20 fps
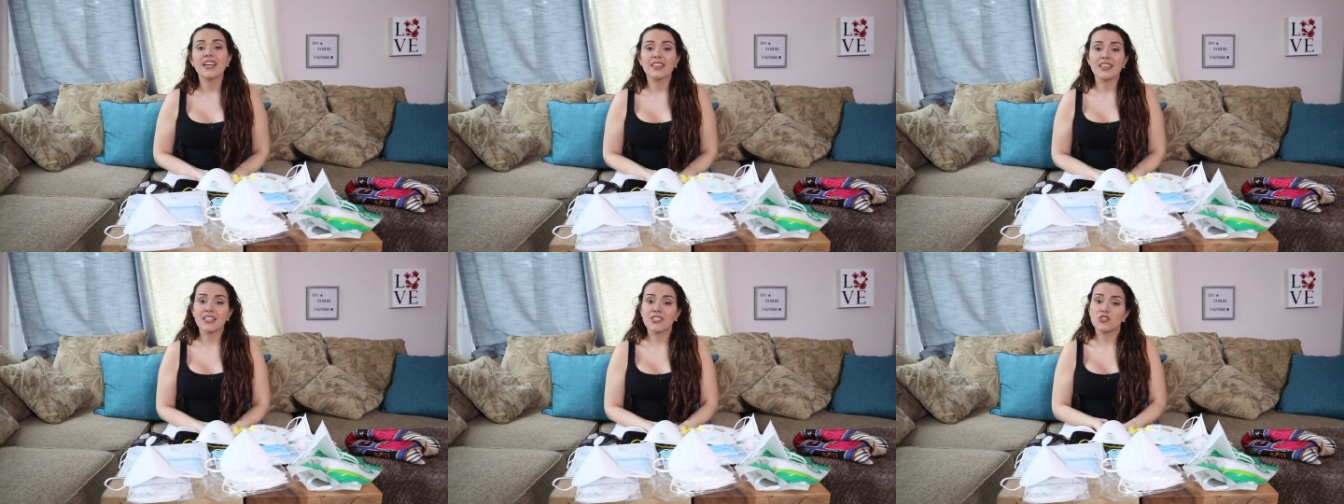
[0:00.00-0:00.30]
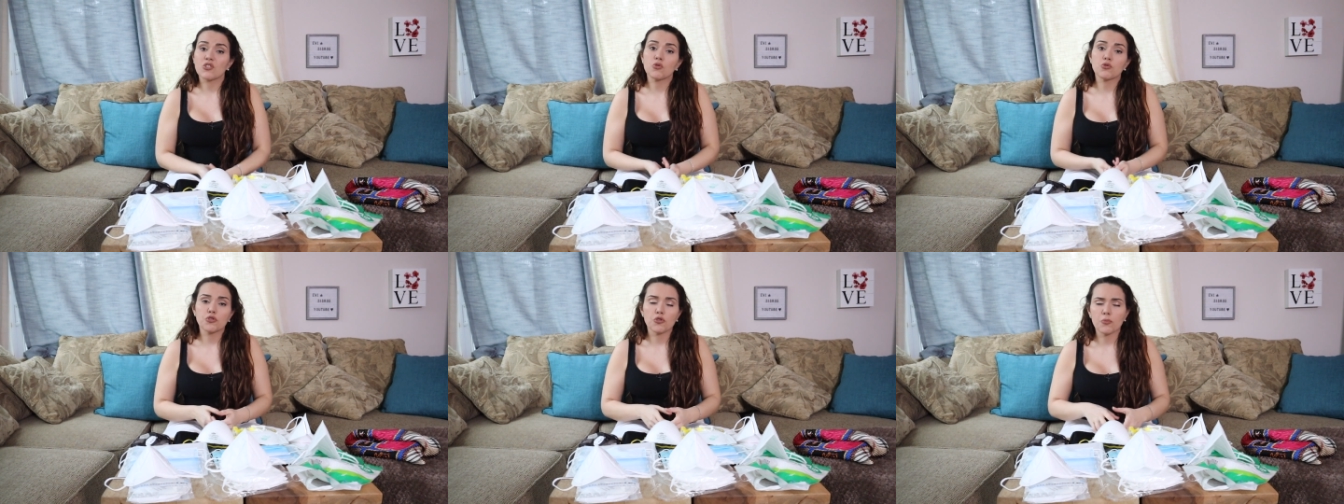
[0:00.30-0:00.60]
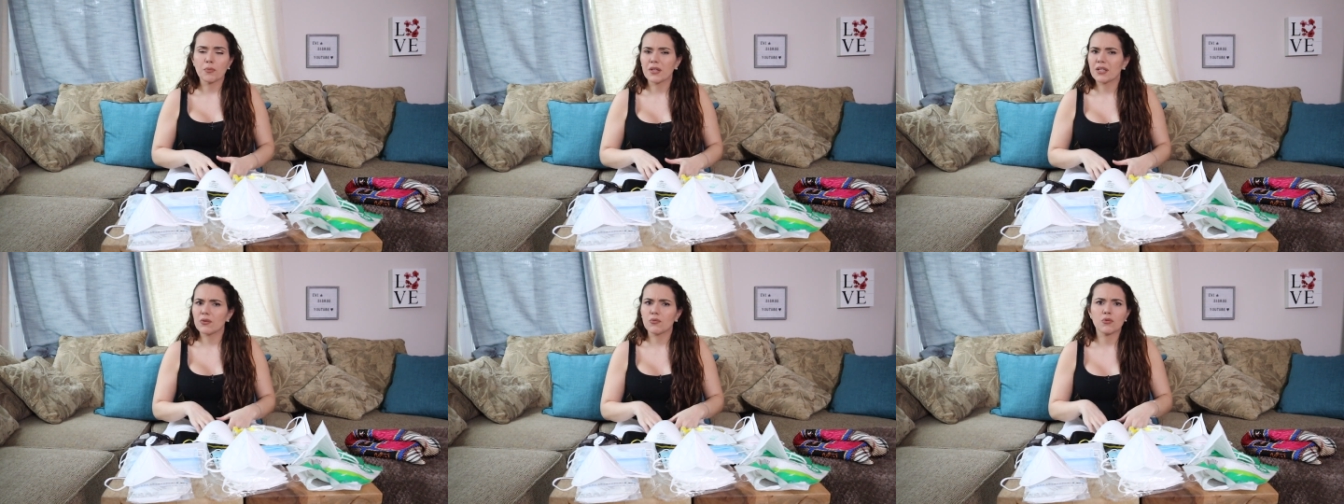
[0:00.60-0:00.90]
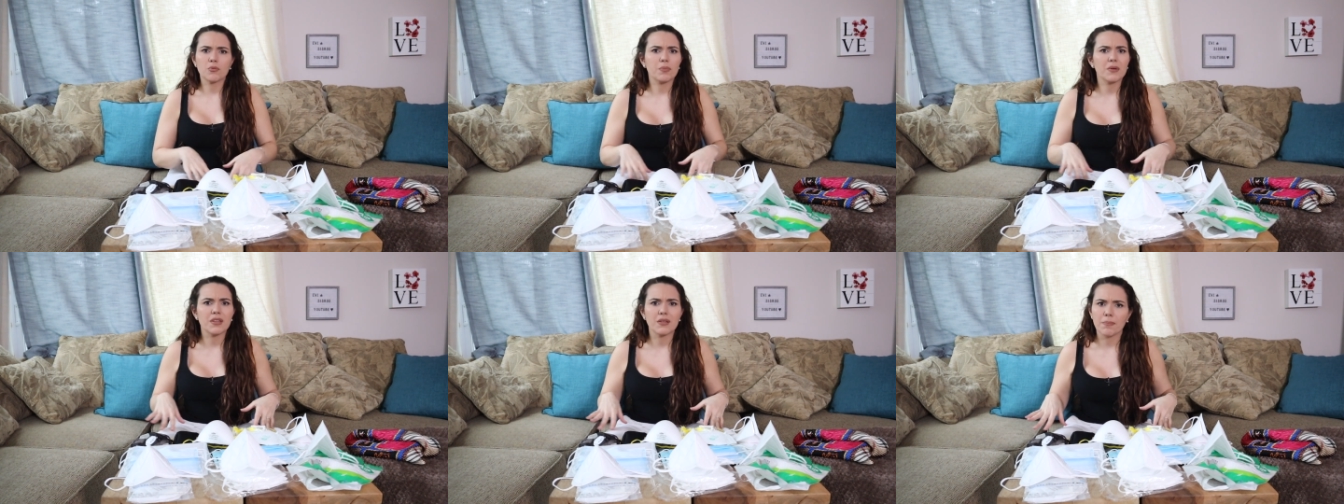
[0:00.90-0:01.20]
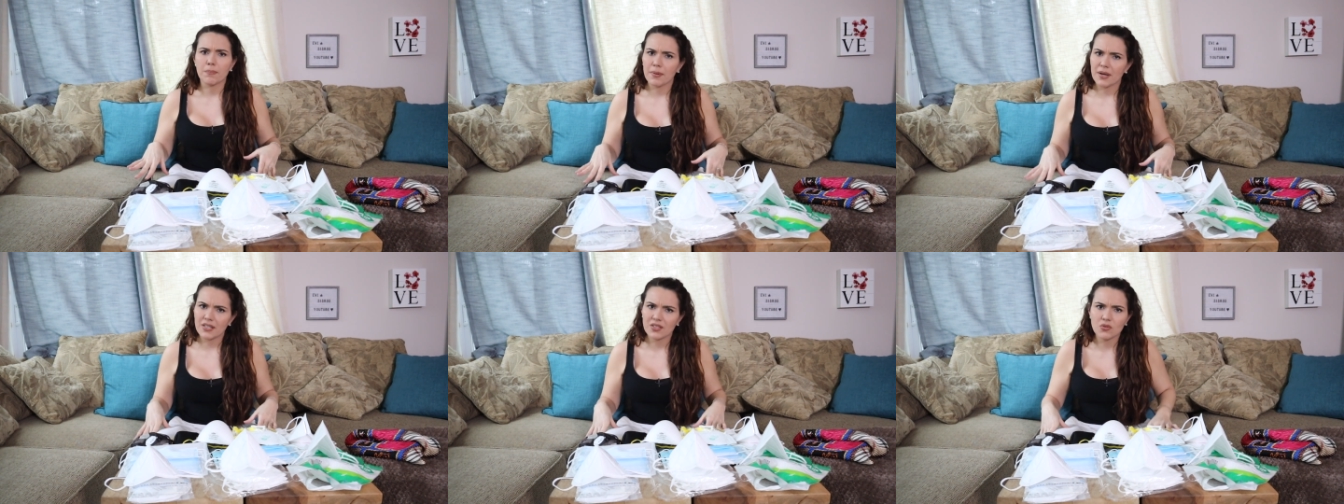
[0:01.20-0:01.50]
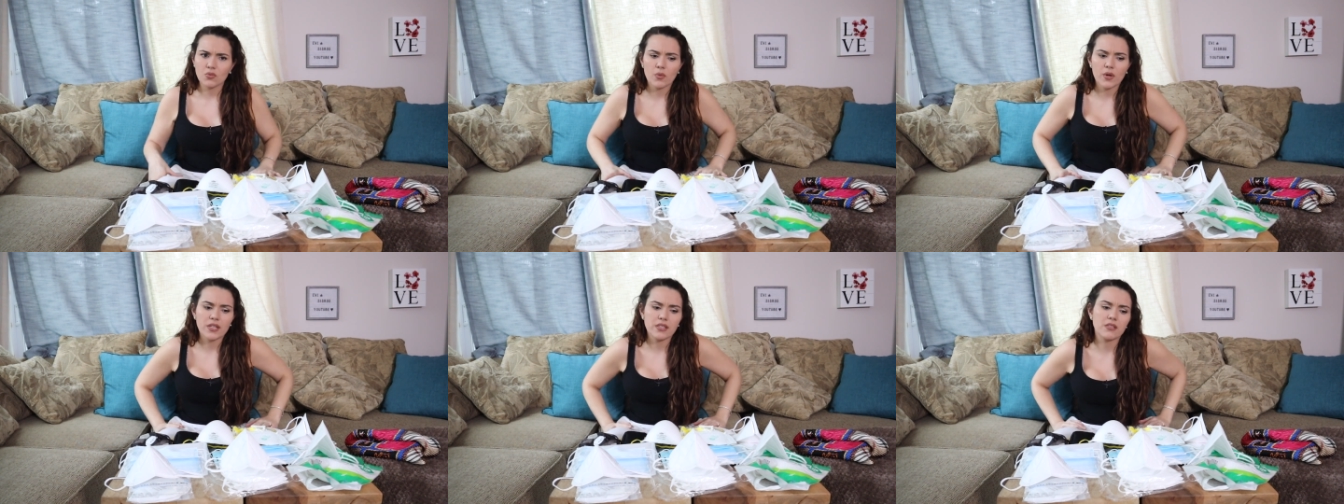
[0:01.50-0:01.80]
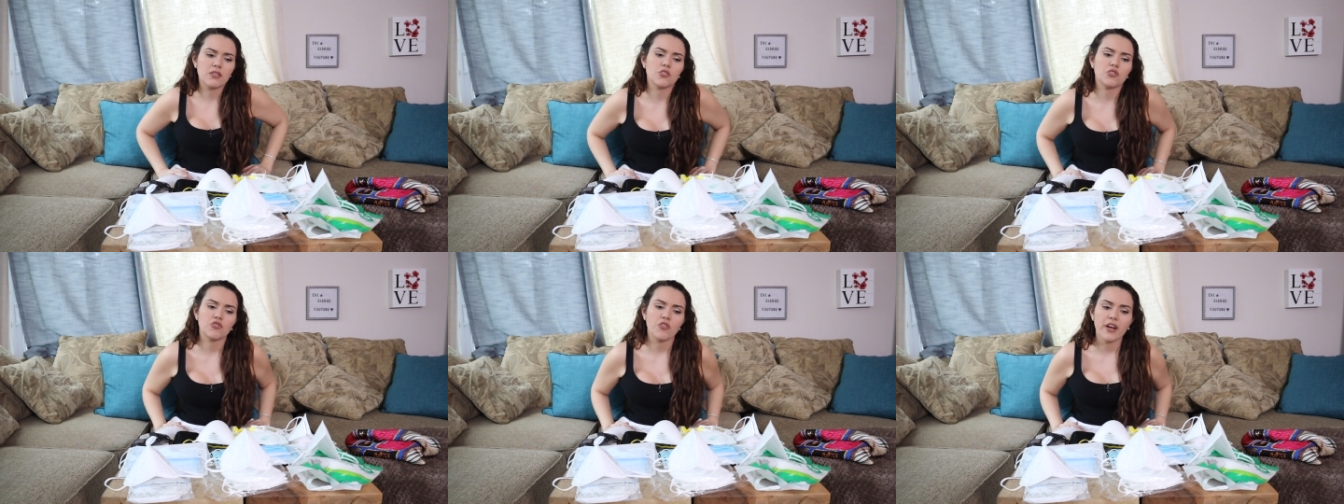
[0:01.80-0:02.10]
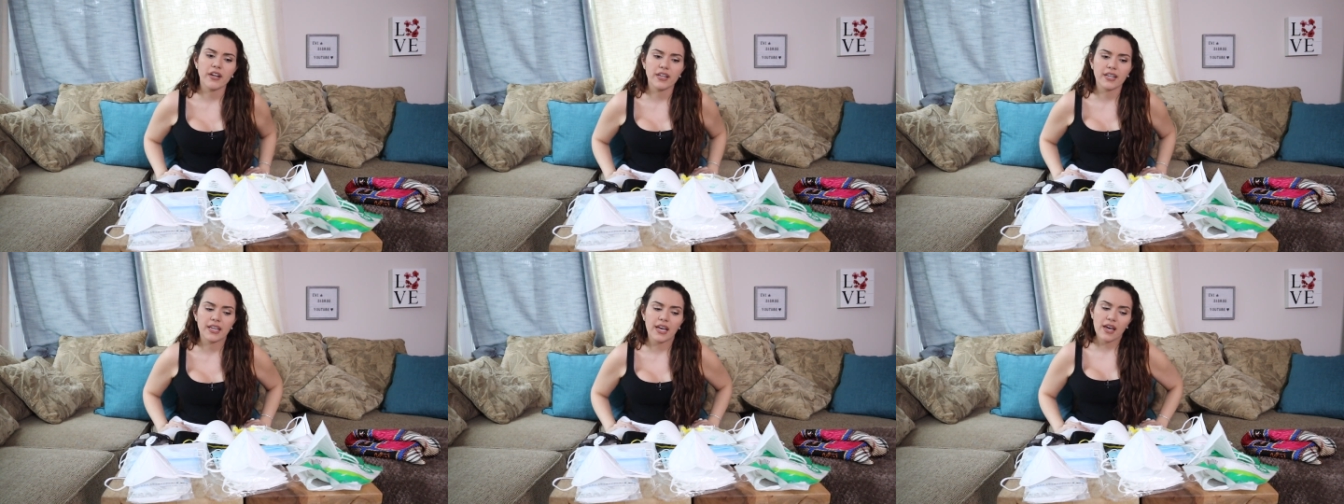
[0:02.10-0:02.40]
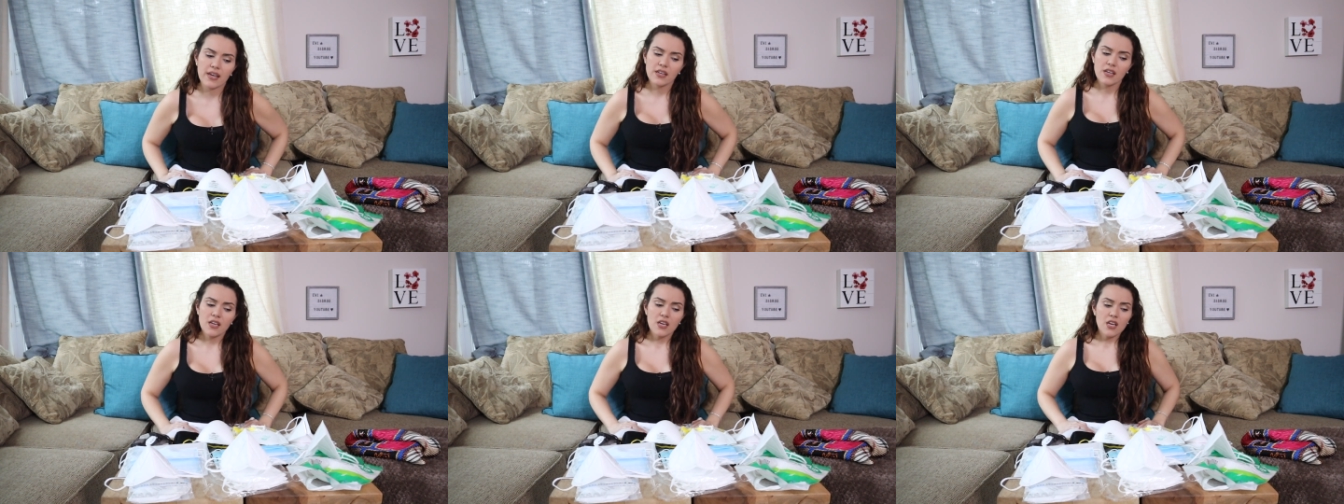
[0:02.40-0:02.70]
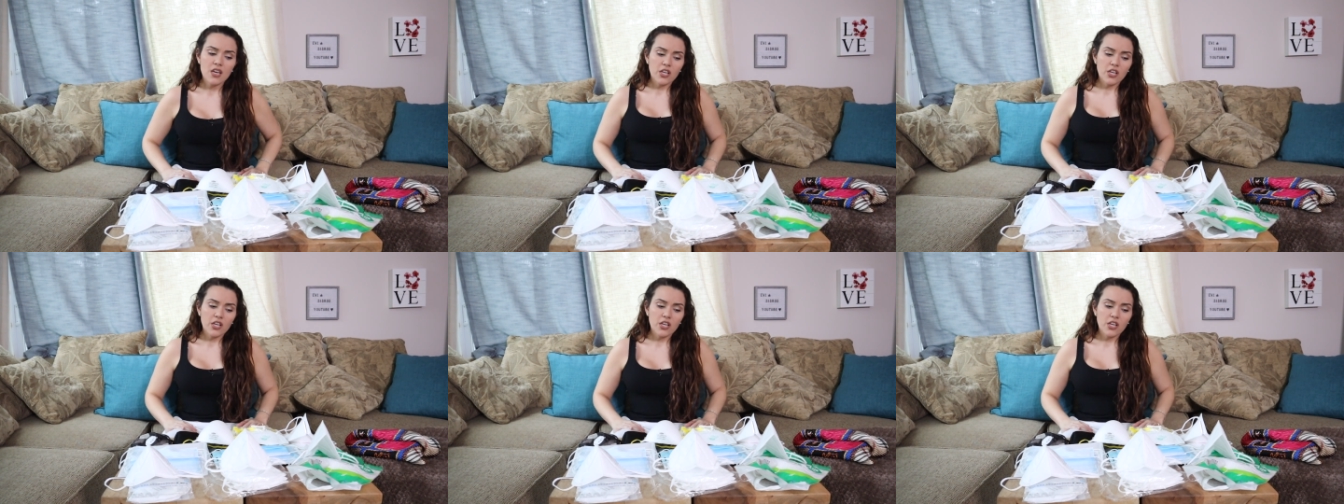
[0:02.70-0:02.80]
I think social media would be the best way to try to get